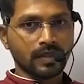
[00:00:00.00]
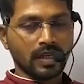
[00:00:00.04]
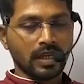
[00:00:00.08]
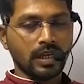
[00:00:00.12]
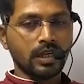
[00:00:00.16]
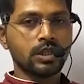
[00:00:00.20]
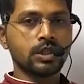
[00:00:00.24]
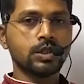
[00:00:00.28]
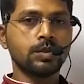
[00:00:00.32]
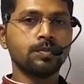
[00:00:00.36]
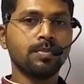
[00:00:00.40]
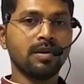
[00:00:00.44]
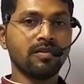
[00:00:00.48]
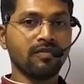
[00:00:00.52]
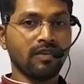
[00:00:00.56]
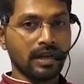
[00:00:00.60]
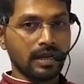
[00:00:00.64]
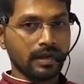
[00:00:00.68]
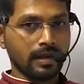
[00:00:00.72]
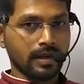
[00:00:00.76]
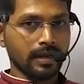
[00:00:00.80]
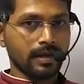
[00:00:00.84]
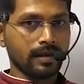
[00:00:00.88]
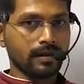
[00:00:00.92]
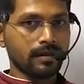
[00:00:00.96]
It is
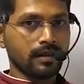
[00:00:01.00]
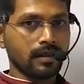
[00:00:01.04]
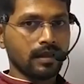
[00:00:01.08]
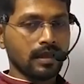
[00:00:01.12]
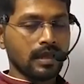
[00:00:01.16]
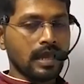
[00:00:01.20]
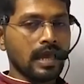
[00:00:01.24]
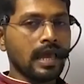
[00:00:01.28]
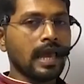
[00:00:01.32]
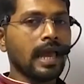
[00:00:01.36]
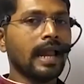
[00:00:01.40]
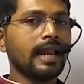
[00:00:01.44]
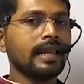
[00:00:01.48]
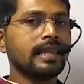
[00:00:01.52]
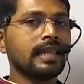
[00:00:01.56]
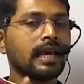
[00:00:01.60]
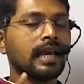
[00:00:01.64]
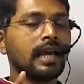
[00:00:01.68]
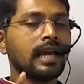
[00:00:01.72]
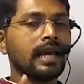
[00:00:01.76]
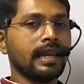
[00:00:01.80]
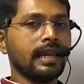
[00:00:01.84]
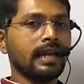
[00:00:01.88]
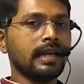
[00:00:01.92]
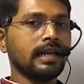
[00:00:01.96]
prevented, and the
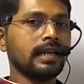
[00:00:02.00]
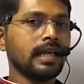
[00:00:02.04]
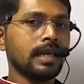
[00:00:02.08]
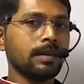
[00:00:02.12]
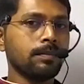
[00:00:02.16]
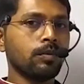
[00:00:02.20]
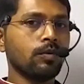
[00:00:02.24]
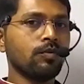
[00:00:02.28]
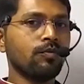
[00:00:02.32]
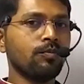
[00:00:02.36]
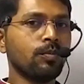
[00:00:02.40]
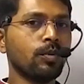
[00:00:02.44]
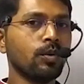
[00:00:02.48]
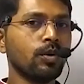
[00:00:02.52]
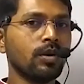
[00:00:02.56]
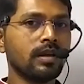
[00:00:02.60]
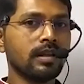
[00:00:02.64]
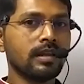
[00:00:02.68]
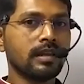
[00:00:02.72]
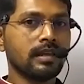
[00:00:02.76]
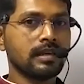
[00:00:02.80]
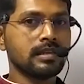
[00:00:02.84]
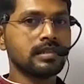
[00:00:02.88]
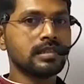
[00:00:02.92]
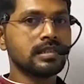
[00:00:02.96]
correct type of
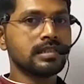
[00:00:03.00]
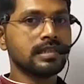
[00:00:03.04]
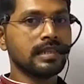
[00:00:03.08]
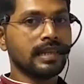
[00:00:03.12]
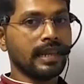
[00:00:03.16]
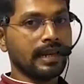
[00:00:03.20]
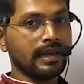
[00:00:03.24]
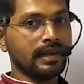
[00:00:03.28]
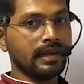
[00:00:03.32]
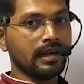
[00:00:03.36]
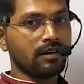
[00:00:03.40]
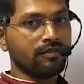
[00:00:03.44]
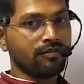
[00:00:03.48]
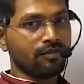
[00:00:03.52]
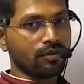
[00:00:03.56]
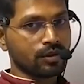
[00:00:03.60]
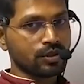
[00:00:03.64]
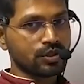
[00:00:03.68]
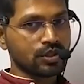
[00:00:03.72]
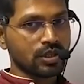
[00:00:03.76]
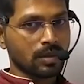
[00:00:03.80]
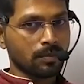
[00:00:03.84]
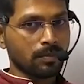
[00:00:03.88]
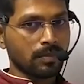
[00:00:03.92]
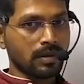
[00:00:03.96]
pollen is selected for
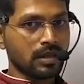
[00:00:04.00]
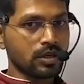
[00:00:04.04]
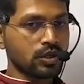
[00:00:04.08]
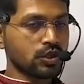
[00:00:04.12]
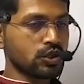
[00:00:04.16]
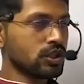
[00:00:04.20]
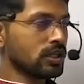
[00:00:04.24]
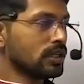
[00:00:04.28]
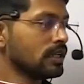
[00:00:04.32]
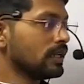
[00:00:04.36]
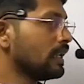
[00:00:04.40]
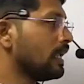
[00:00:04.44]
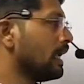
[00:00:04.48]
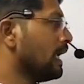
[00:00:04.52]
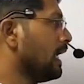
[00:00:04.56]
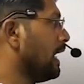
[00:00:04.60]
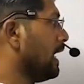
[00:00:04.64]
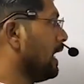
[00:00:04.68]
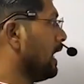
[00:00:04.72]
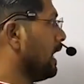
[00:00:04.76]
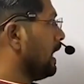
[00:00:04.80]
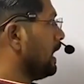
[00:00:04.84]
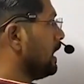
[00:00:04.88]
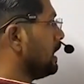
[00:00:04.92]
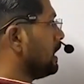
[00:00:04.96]
germination.
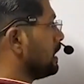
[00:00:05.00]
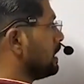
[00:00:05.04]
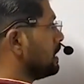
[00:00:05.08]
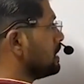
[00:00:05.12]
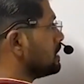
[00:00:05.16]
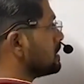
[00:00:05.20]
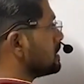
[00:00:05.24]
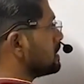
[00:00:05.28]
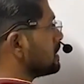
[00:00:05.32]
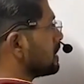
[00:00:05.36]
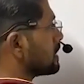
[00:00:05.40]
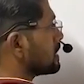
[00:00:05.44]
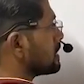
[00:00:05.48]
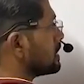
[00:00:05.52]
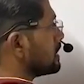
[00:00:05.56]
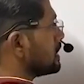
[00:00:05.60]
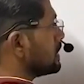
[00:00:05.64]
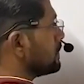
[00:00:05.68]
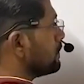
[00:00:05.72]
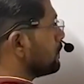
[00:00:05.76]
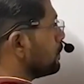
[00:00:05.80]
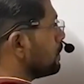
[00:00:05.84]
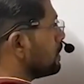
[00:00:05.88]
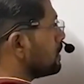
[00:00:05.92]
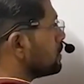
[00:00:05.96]
It is
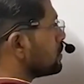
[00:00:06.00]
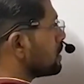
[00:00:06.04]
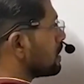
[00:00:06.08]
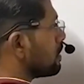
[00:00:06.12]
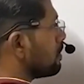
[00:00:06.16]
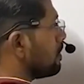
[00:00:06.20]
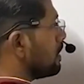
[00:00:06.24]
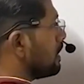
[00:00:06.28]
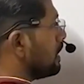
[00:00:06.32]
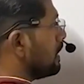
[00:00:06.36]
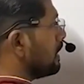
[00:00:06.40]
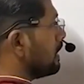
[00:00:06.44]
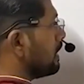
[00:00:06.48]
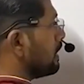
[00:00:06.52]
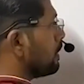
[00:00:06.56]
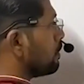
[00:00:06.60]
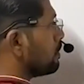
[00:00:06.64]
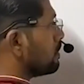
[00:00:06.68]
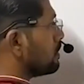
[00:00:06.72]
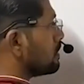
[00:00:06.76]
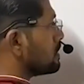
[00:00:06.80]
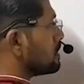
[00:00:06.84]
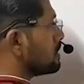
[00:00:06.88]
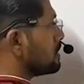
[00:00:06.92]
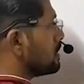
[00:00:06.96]
successfully germinated
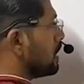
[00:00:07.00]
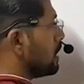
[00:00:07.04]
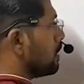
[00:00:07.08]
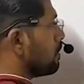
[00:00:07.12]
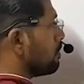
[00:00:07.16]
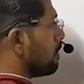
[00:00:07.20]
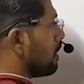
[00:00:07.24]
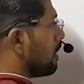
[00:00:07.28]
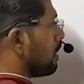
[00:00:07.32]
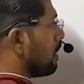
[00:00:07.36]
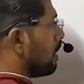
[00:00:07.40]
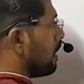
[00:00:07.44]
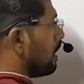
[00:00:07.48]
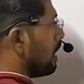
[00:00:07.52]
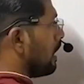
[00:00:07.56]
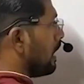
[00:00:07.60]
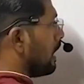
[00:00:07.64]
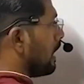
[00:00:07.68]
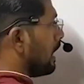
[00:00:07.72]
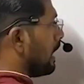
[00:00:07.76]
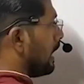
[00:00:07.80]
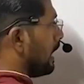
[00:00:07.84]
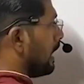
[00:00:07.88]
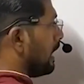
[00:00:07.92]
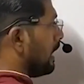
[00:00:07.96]
on the stigma
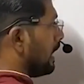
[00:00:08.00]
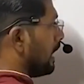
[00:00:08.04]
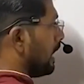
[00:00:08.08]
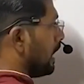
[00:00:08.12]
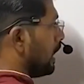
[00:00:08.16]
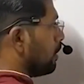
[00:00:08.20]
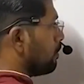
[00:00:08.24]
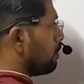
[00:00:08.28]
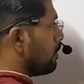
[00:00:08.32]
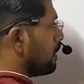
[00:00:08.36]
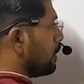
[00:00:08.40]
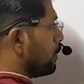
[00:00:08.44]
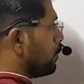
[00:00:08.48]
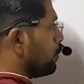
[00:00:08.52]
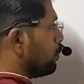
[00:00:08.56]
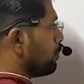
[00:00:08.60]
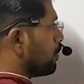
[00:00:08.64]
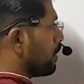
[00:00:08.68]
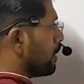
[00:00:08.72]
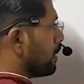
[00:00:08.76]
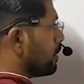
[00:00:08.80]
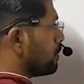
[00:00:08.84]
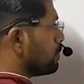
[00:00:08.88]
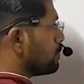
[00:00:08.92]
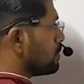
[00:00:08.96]
and able to
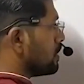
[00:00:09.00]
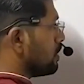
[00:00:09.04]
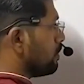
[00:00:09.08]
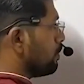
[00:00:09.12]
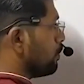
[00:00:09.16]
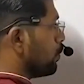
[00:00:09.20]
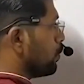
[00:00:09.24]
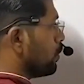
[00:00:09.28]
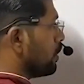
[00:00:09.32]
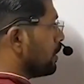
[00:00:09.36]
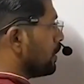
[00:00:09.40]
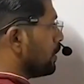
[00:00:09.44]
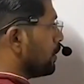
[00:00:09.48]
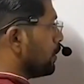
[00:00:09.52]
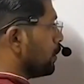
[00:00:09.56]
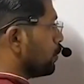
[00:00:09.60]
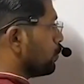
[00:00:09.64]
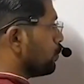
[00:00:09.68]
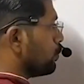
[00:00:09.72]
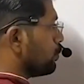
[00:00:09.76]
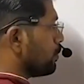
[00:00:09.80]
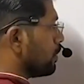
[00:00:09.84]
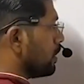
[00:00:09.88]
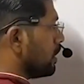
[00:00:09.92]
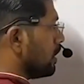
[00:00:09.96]
produce the pollen
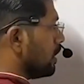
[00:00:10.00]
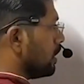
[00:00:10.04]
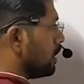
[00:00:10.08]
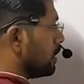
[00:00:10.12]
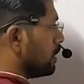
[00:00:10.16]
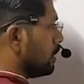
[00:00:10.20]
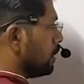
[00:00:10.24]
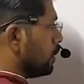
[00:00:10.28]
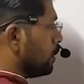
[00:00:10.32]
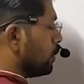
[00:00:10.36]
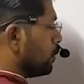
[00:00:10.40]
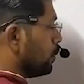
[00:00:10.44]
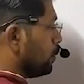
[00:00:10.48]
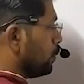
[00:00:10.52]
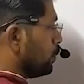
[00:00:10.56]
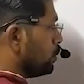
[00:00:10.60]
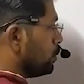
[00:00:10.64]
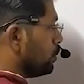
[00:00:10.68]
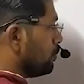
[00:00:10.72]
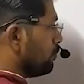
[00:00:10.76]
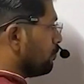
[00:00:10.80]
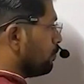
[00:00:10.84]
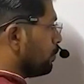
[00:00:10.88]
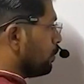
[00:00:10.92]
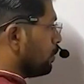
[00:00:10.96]
tube. The growth
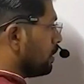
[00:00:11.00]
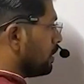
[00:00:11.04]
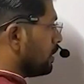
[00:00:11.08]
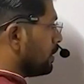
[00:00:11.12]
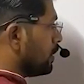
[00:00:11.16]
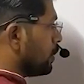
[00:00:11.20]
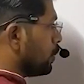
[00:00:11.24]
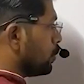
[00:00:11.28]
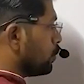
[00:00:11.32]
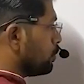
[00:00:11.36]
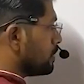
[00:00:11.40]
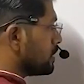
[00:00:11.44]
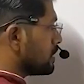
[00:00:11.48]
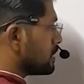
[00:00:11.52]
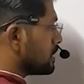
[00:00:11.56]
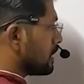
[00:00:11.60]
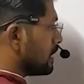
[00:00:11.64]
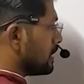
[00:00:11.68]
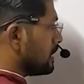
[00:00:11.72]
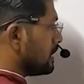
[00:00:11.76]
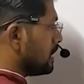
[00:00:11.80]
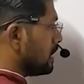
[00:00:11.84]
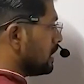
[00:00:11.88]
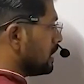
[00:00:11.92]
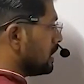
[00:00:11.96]
of pollen tube is
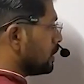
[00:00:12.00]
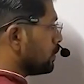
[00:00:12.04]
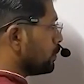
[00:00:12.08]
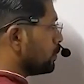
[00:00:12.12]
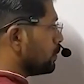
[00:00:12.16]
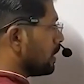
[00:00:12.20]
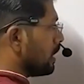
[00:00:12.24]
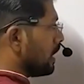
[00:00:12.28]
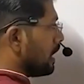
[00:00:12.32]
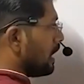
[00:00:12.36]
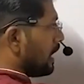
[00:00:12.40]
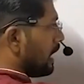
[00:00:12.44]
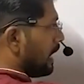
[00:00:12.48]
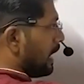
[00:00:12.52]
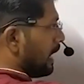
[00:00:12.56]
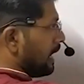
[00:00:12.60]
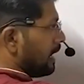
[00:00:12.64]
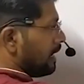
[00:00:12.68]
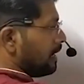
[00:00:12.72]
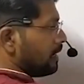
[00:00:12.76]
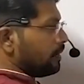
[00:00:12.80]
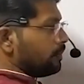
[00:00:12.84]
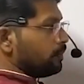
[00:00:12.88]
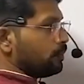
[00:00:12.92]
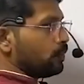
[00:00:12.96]
continued,
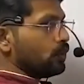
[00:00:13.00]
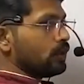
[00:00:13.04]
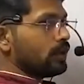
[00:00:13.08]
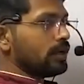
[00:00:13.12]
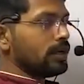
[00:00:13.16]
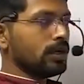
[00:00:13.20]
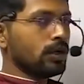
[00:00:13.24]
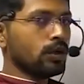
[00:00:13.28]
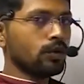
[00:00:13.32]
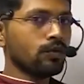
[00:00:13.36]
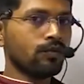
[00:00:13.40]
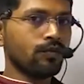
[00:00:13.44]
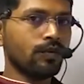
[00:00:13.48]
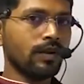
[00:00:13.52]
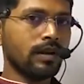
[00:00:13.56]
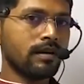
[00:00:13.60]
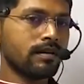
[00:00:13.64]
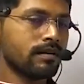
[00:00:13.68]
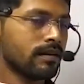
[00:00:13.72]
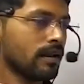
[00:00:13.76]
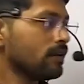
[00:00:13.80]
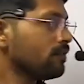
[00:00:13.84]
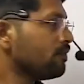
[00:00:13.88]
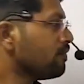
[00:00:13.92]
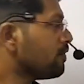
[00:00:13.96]
and the pollen tube will
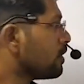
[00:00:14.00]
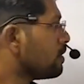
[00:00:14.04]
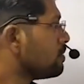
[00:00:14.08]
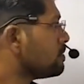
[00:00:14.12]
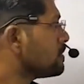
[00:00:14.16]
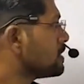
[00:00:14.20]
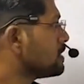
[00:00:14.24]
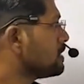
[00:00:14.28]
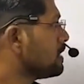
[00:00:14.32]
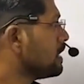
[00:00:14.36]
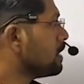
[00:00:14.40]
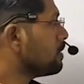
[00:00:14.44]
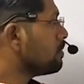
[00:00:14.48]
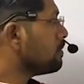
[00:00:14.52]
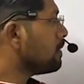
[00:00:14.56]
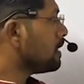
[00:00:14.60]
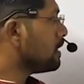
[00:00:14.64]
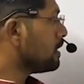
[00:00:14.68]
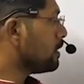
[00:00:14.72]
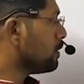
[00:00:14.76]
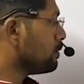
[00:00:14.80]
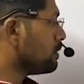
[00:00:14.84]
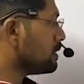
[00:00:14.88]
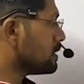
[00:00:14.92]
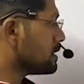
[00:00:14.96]
run from
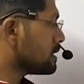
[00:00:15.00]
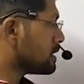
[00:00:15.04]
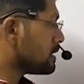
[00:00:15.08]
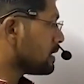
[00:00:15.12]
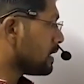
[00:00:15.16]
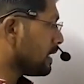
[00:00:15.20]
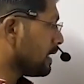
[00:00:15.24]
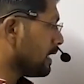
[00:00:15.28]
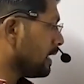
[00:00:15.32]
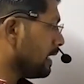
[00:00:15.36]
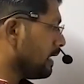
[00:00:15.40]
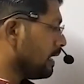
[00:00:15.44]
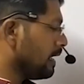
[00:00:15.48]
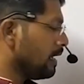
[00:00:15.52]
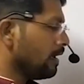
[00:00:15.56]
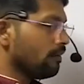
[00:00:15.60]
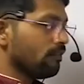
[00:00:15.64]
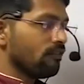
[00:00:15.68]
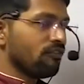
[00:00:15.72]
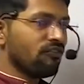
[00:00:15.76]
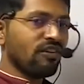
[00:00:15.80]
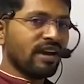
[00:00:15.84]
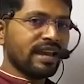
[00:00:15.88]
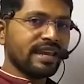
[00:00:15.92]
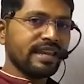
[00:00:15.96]
stigma to the style,
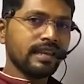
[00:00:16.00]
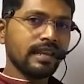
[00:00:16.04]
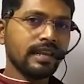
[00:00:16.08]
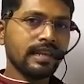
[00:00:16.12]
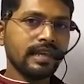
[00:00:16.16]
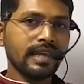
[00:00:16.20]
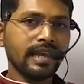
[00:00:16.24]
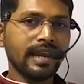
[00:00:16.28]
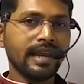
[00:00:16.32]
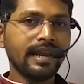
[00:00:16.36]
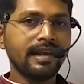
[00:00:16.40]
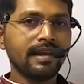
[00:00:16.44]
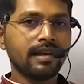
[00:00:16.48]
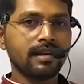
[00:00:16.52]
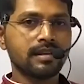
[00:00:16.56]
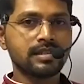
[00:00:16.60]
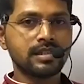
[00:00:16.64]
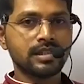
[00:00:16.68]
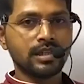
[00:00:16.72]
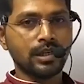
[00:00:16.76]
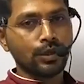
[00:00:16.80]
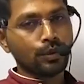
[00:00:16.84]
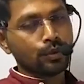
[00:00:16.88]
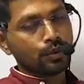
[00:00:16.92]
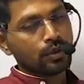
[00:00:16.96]
finally
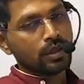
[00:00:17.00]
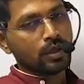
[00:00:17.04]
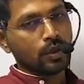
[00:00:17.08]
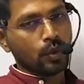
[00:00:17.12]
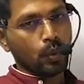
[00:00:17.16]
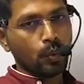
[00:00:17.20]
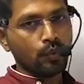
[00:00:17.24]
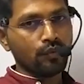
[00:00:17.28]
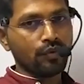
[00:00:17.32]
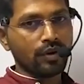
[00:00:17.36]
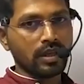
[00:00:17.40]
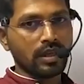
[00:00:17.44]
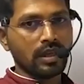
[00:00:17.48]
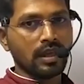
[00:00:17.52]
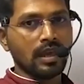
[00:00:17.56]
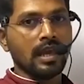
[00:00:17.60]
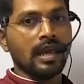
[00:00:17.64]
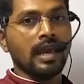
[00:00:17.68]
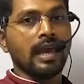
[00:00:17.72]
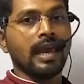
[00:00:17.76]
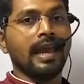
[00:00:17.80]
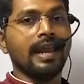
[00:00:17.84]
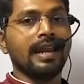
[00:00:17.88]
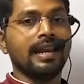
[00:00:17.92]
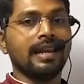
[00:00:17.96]
enters into the ovary
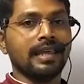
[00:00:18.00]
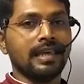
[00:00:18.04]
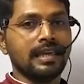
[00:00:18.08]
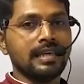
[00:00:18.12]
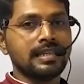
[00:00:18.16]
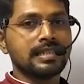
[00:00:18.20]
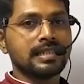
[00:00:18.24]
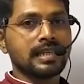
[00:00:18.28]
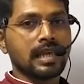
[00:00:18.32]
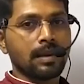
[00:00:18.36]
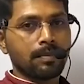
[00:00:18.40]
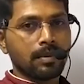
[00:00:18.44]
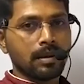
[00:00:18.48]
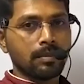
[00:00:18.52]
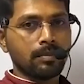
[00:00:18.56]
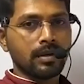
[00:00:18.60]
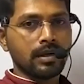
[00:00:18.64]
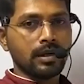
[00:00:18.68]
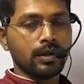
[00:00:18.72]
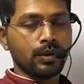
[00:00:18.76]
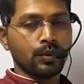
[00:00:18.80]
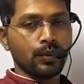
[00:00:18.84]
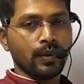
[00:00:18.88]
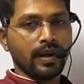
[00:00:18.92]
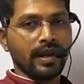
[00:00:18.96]
and is capable
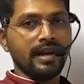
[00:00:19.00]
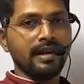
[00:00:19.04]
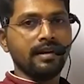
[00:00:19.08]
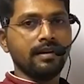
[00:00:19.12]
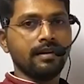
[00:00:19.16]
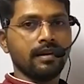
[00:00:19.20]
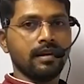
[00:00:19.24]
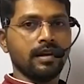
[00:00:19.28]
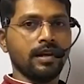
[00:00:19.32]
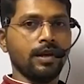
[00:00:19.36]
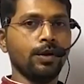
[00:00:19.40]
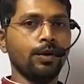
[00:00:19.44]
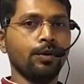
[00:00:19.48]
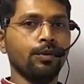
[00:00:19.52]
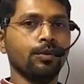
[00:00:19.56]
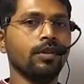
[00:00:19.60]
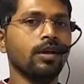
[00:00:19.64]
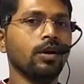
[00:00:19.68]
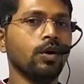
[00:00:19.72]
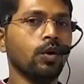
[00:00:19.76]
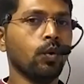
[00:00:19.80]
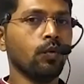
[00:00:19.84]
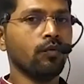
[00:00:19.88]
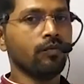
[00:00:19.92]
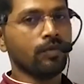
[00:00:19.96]
to enter into
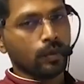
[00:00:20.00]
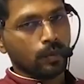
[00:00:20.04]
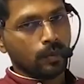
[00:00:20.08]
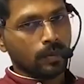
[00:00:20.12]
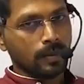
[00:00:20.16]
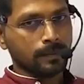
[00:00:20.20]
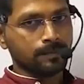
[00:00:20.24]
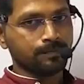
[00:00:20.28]
the ovule.